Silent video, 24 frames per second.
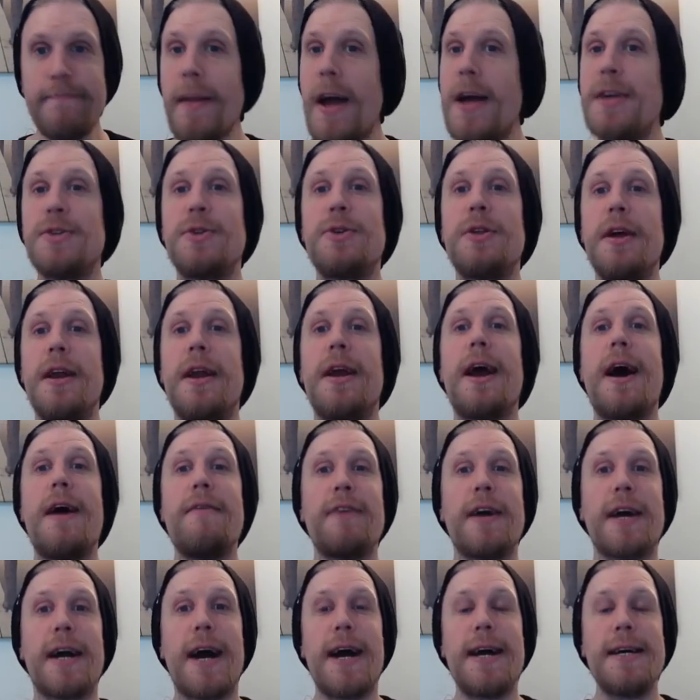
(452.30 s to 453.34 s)
So there you
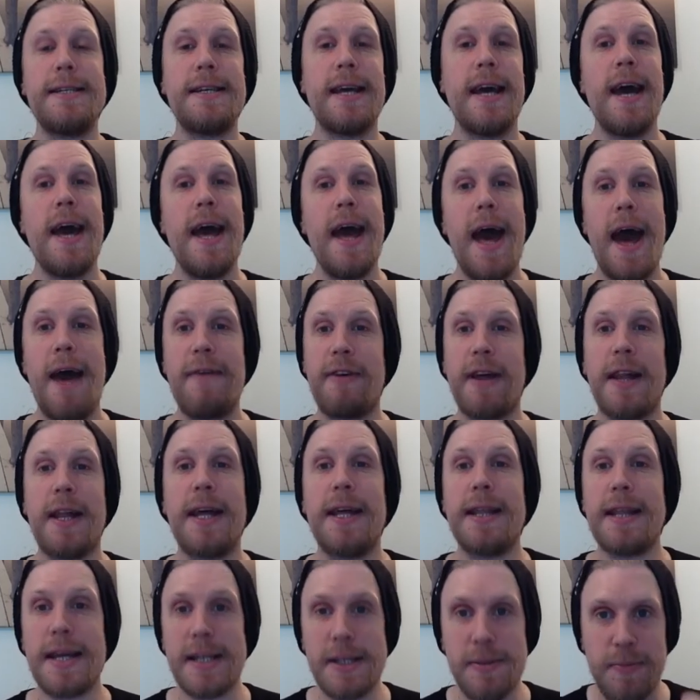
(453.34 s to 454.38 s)
have it, guys. If you
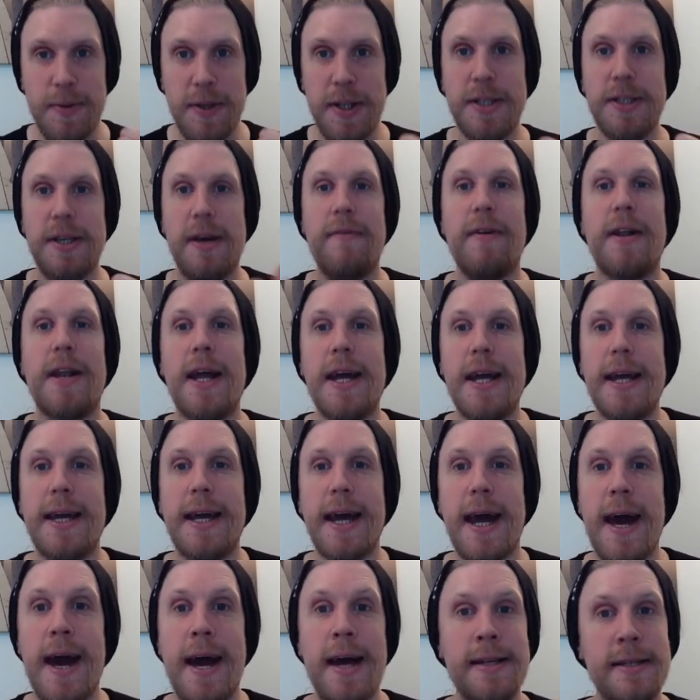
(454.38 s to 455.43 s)
like this, please give a
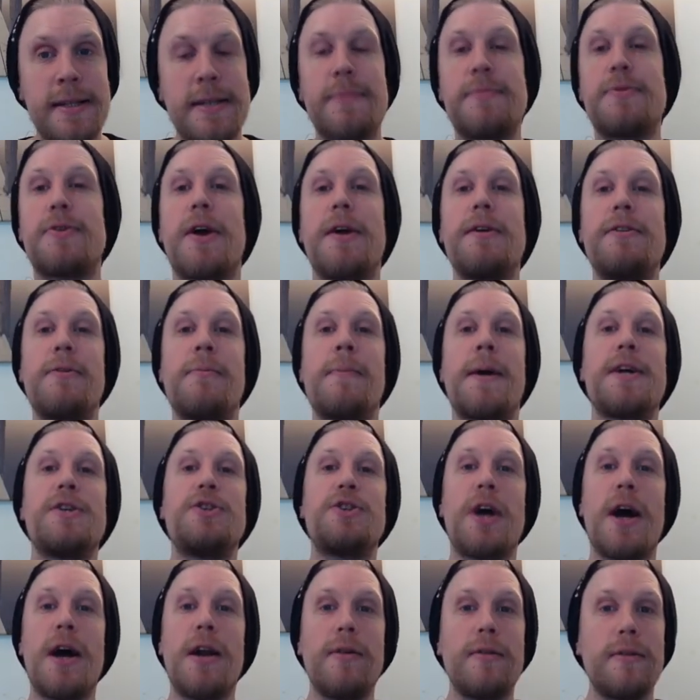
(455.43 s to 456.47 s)
like and subscribe to my
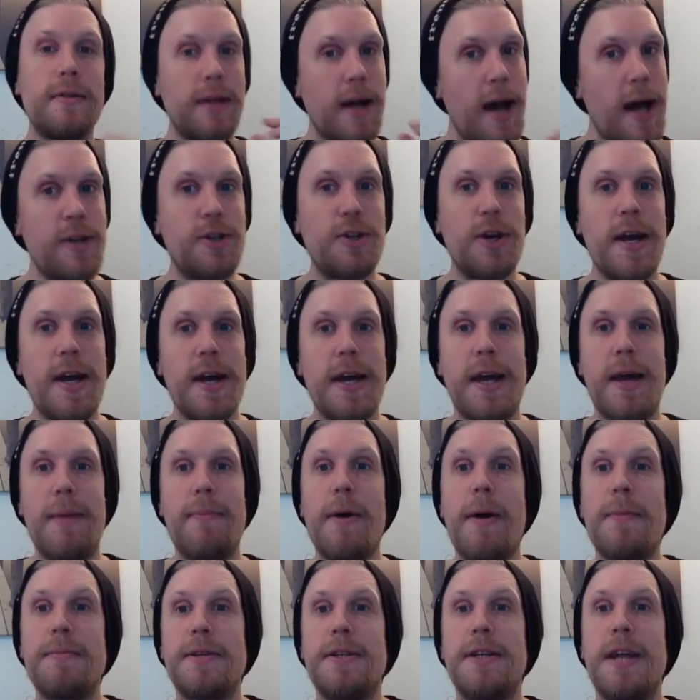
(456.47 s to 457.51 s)
channel. I try to keep
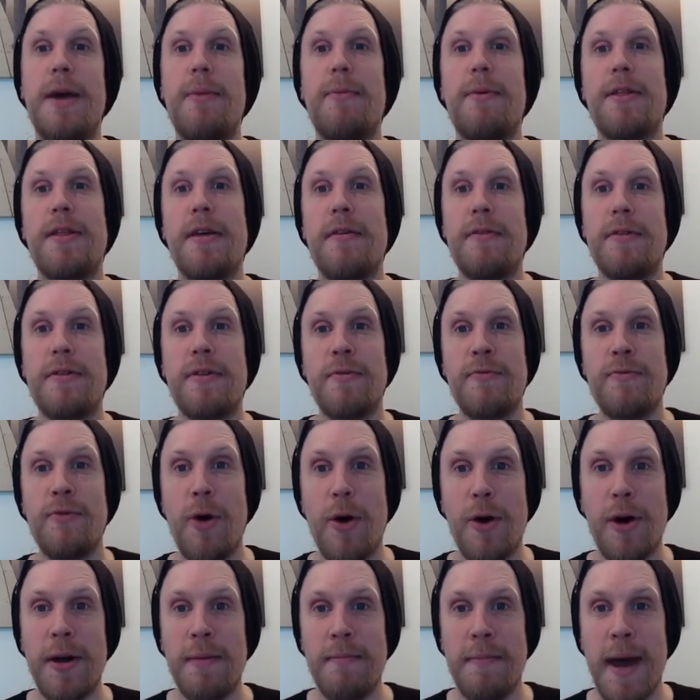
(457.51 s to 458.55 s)
you up to date with everything
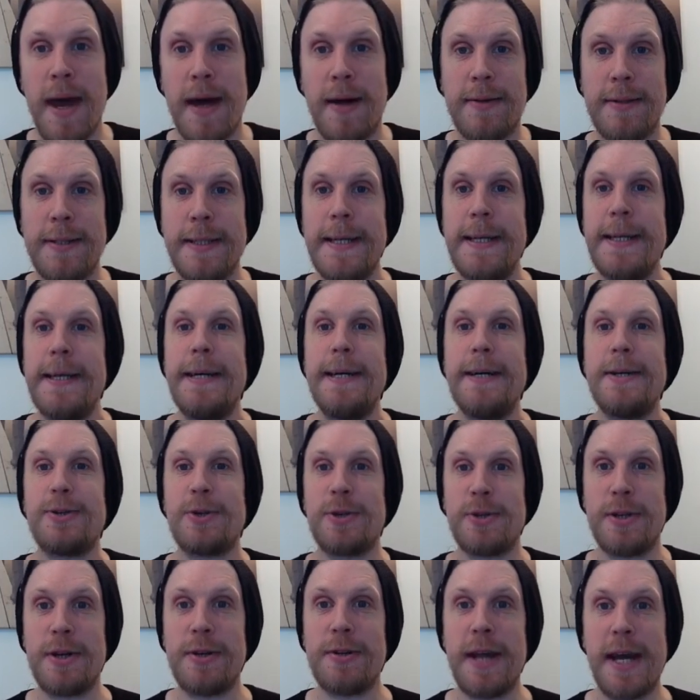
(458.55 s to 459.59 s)
rock and metal.
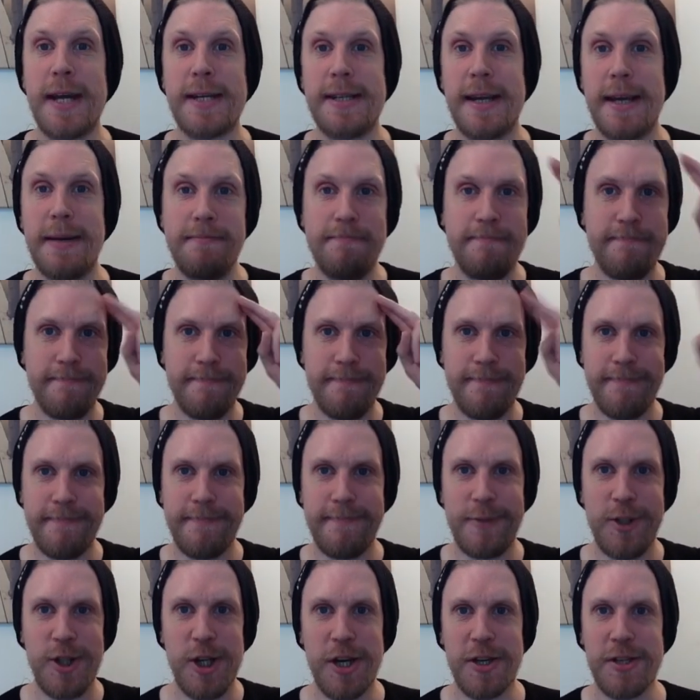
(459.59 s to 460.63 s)
So until next time,
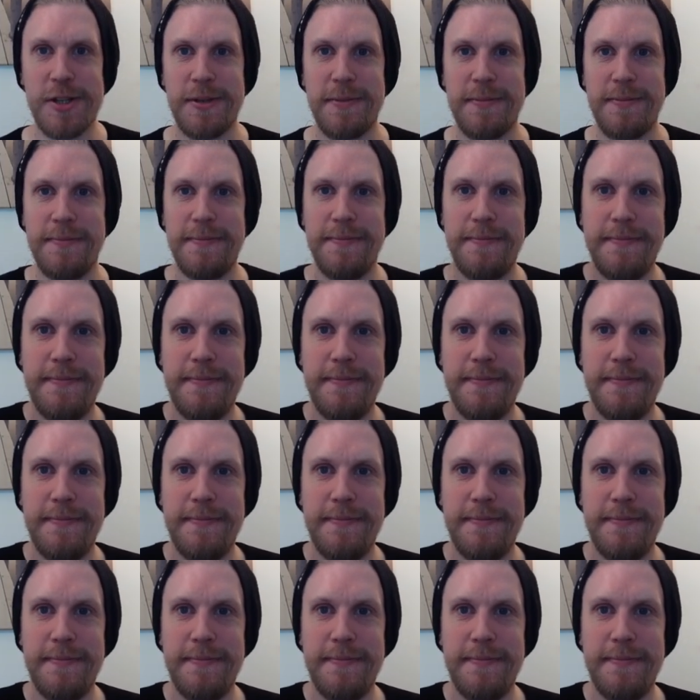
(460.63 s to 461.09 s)
cheers.